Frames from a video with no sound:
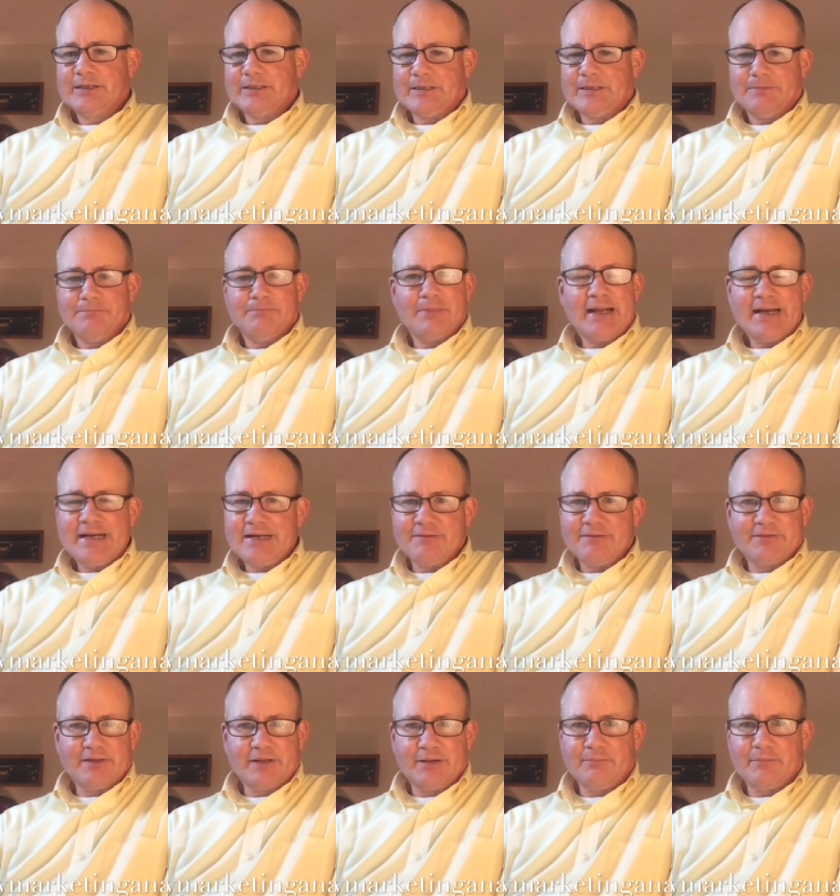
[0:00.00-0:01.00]
uh, many
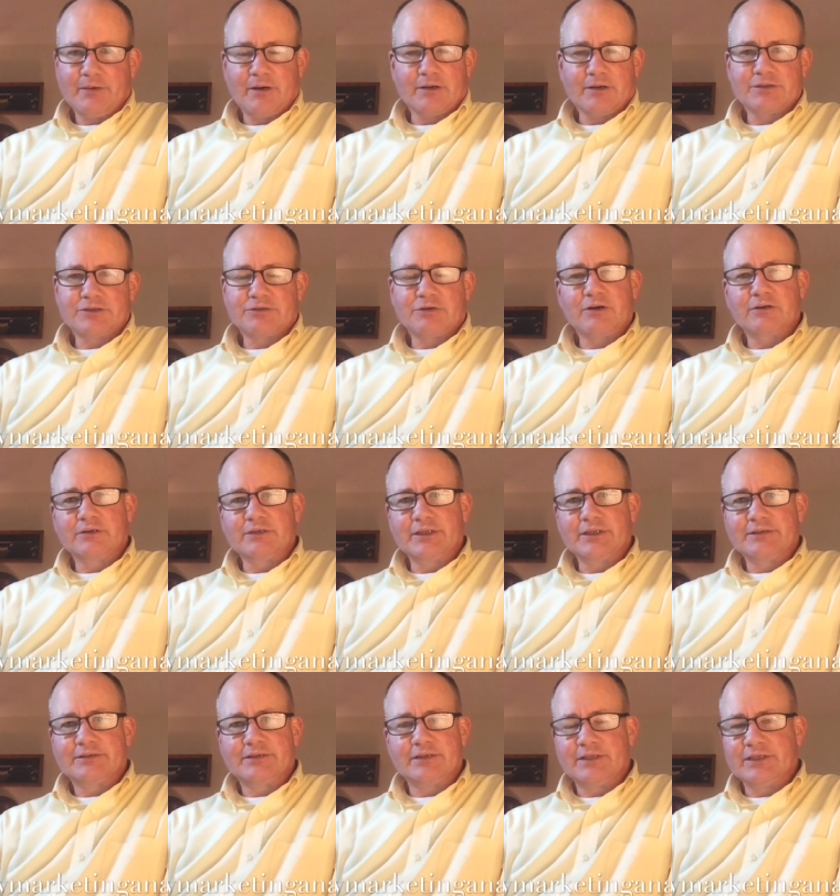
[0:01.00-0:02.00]
of them are
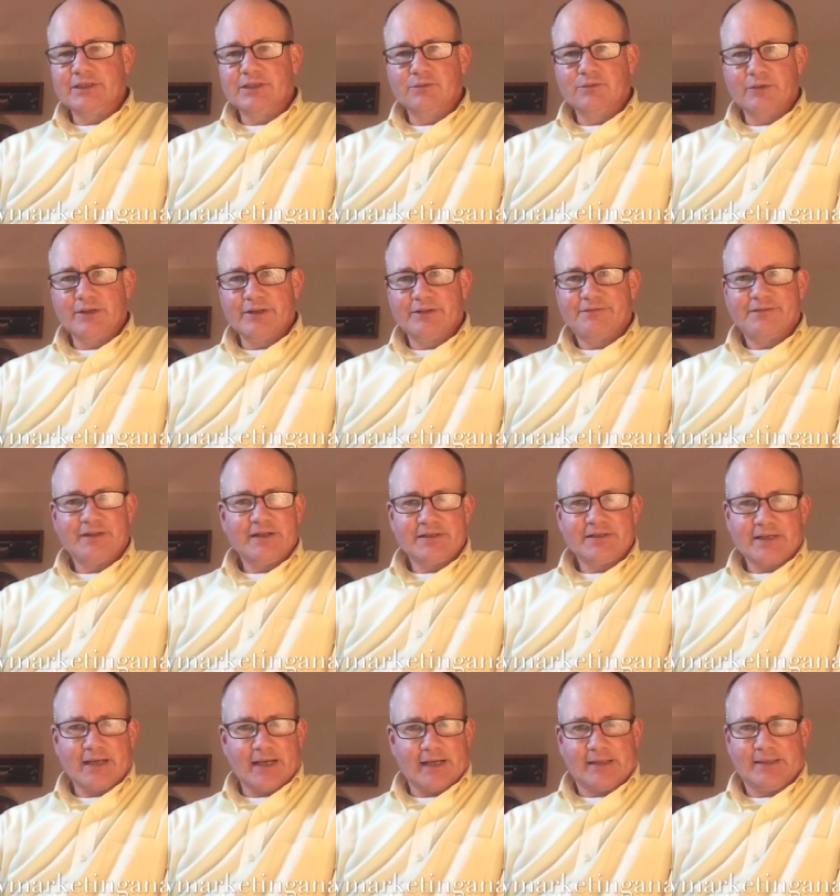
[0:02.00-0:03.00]
struggling to deal with
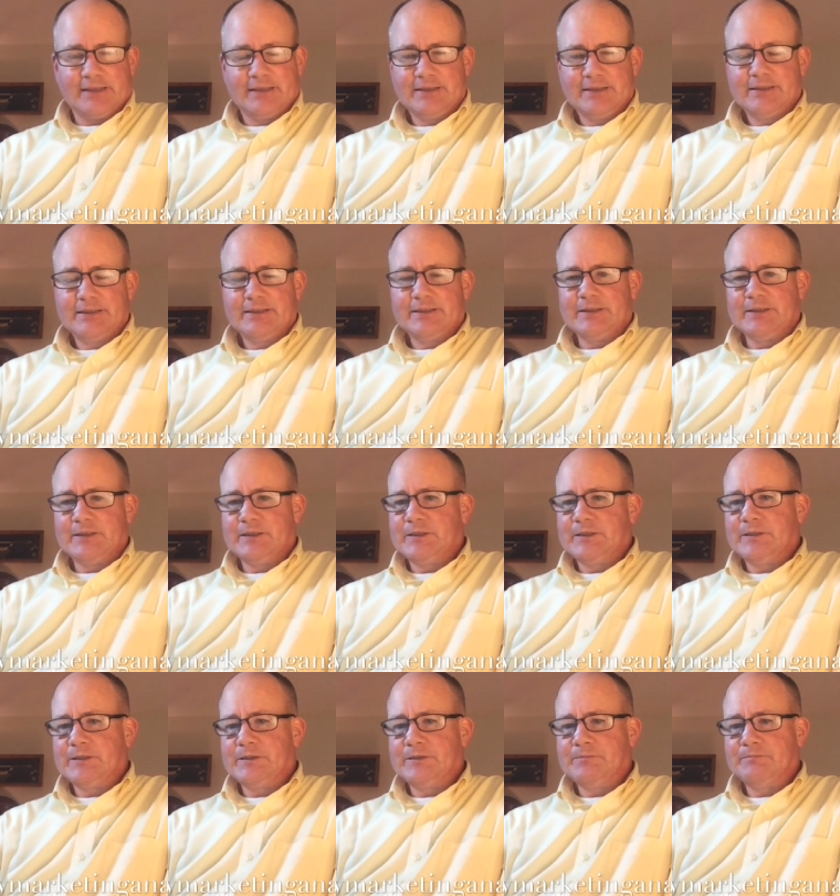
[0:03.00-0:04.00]
fintech.
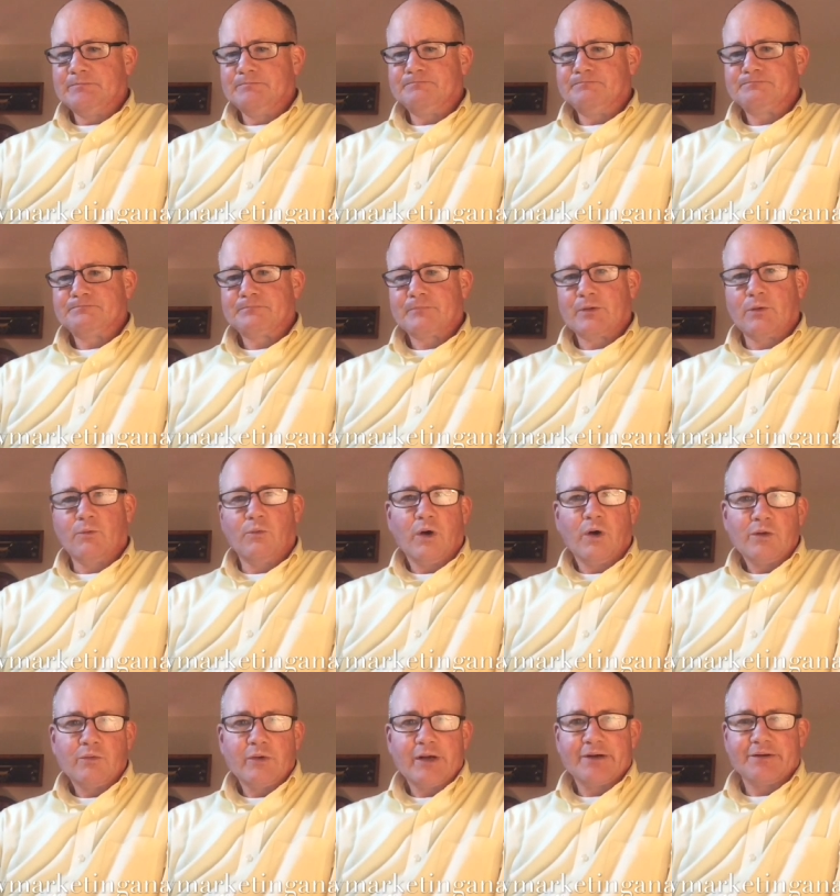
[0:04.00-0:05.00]
Um,
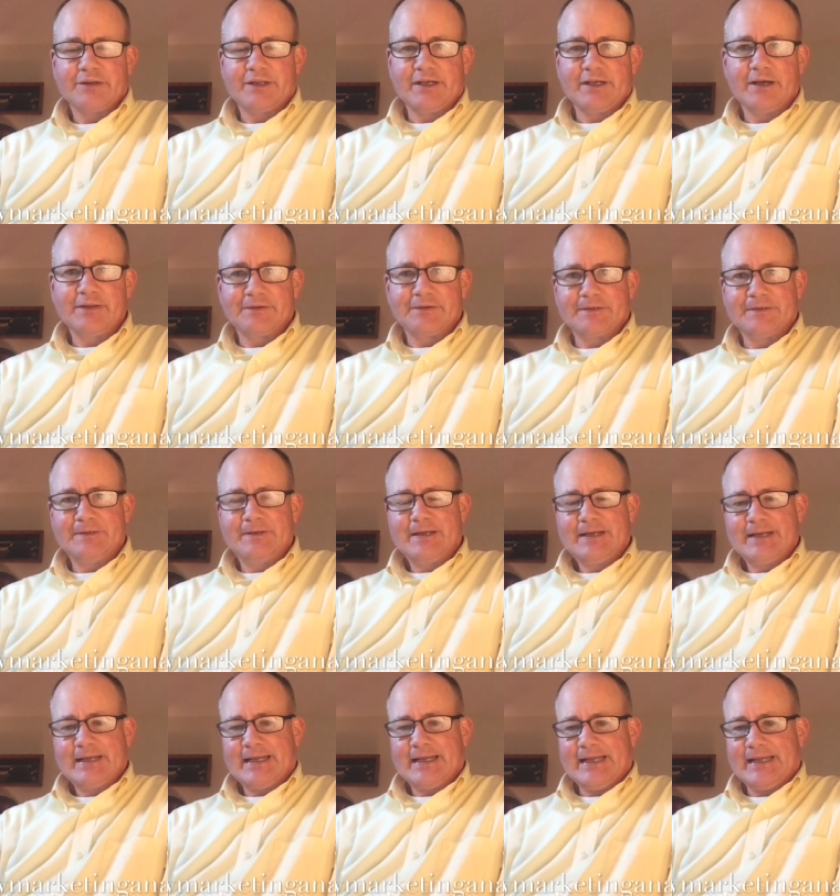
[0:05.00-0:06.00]
one way or the other.
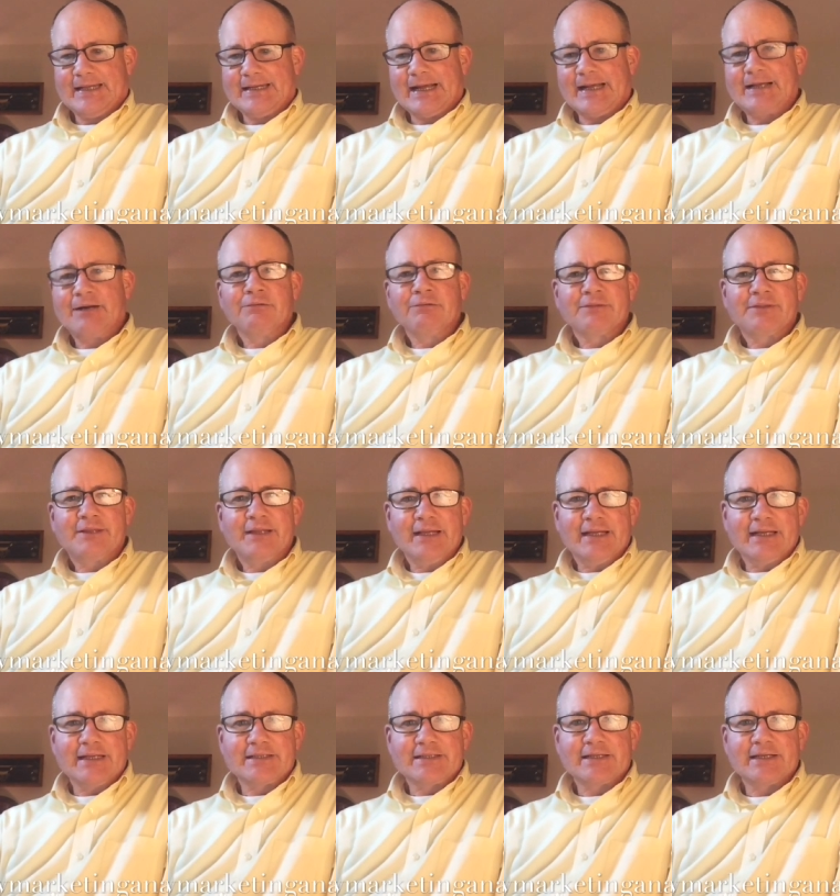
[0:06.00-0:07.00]
And I don't
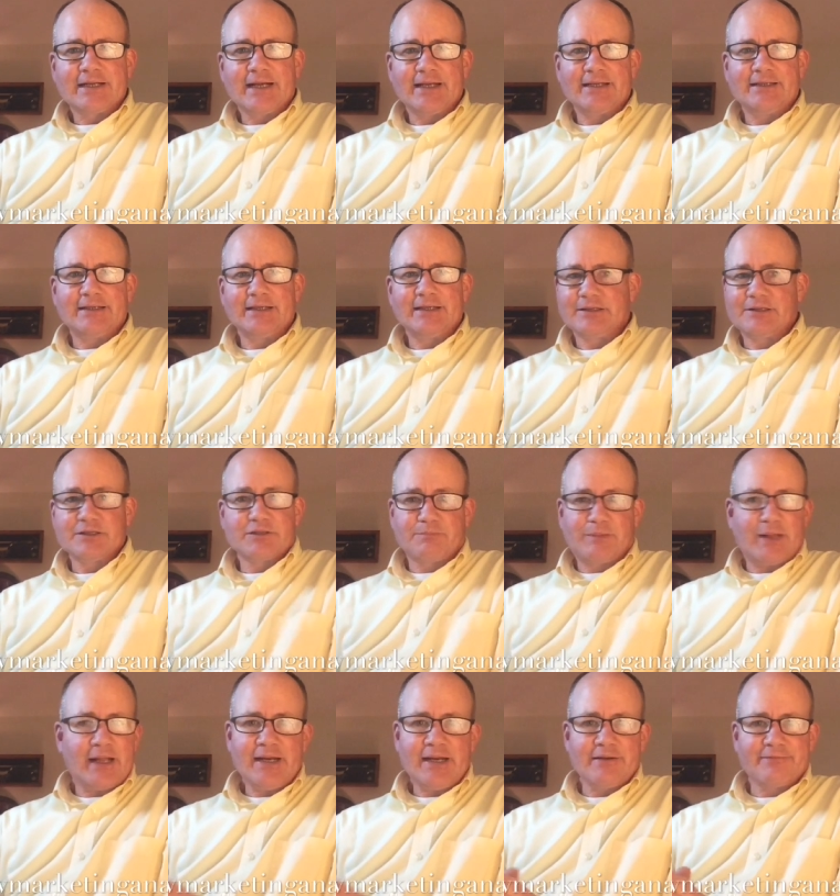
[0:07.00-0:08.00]
think it's an idea. There's
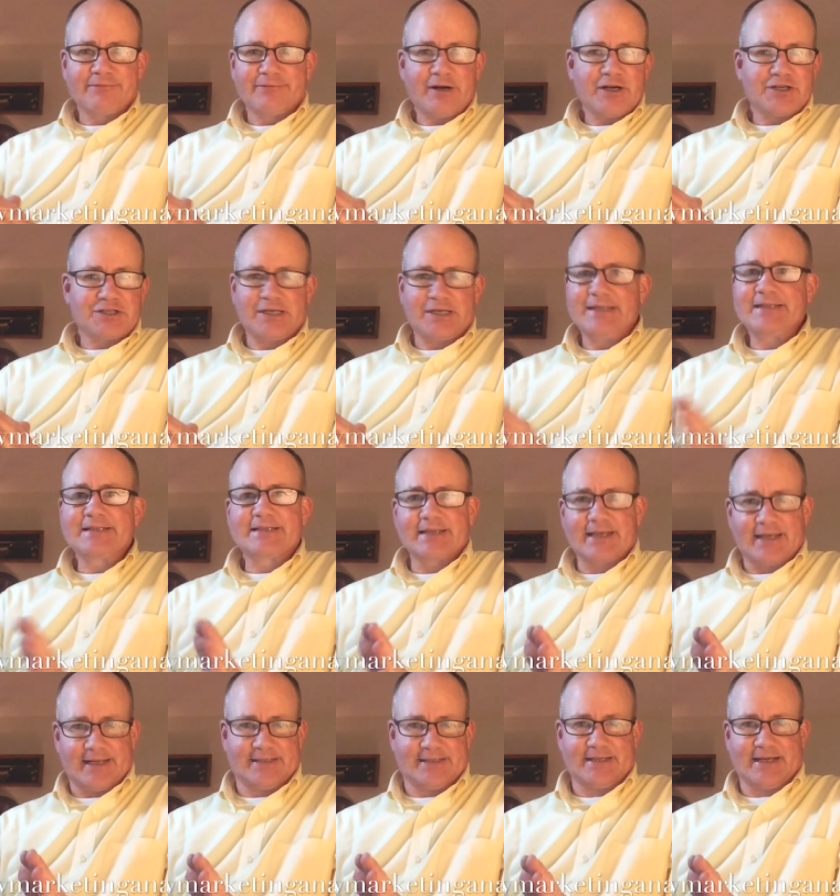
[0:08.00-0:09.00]
plenty of fresh
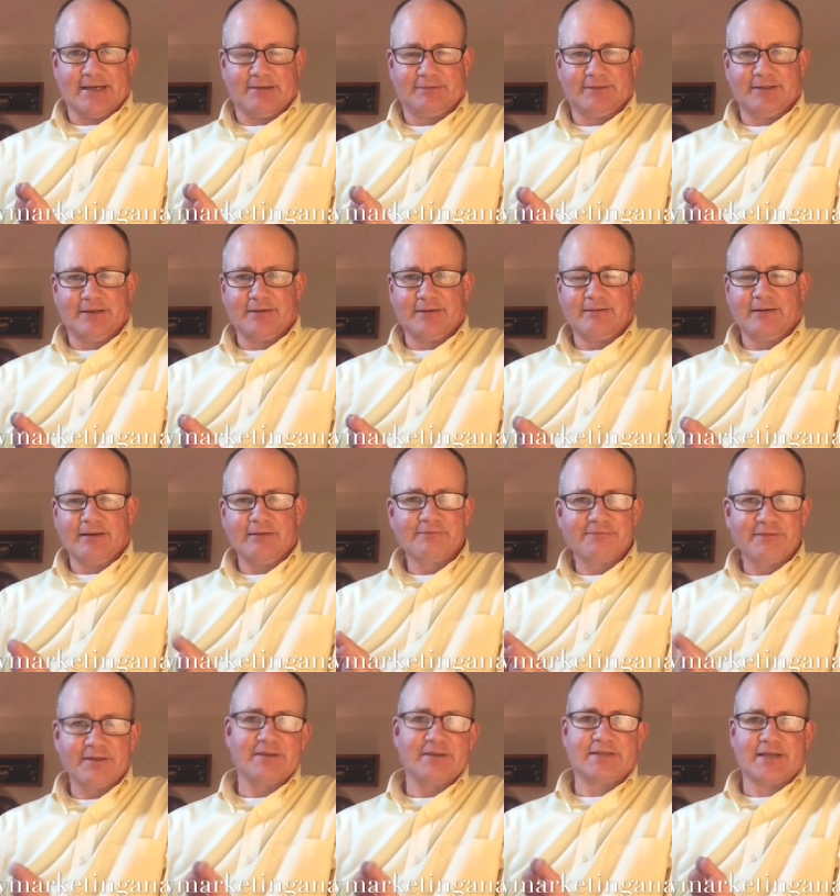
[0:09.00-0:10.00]
insights out there on
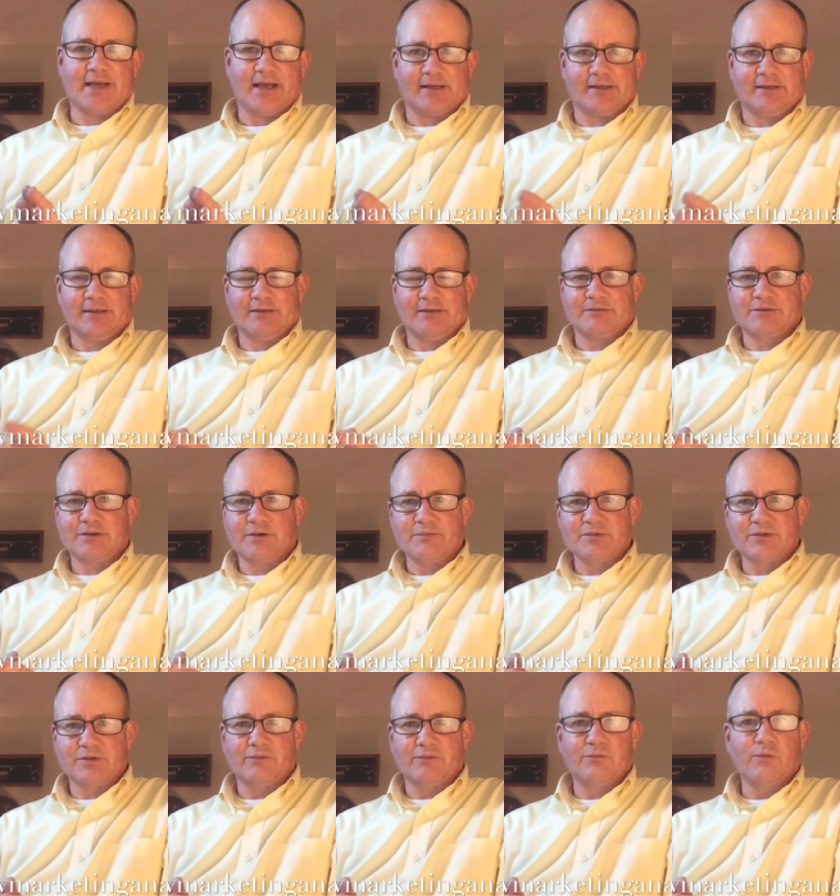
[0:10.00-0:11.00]
fintech in
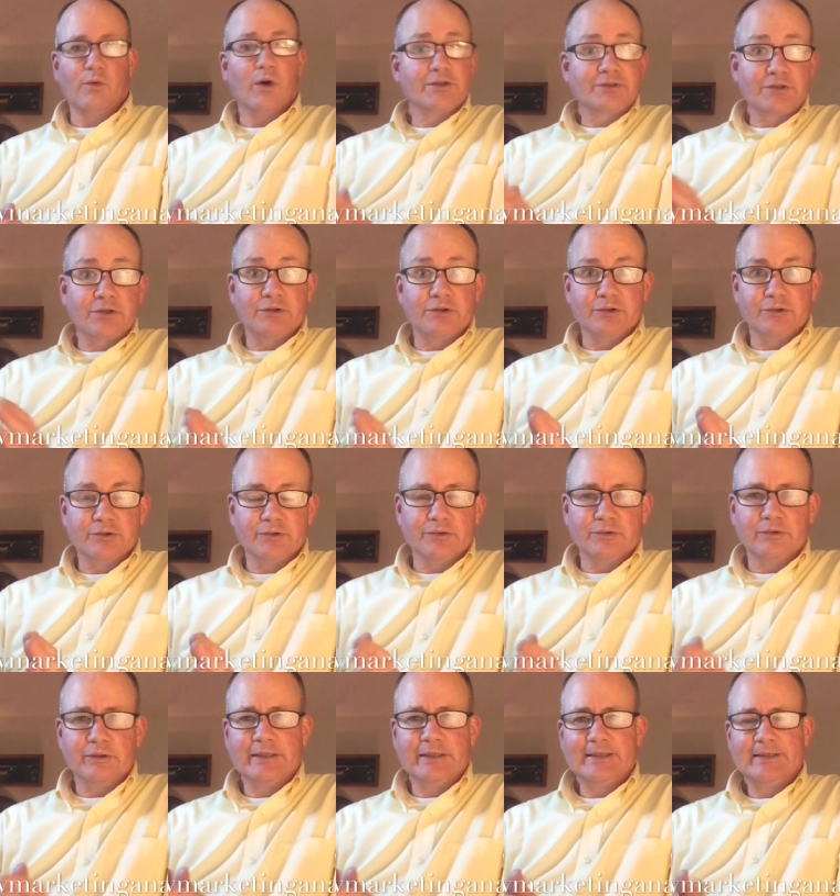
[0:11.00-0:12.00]
terms of what to
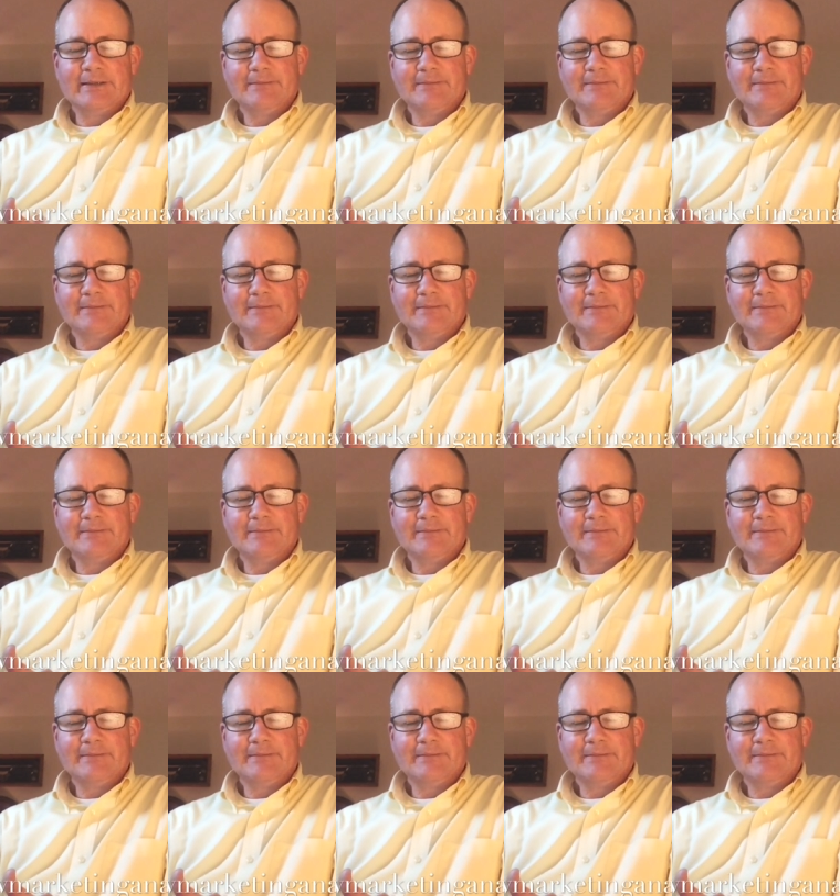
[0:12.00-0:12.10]
do,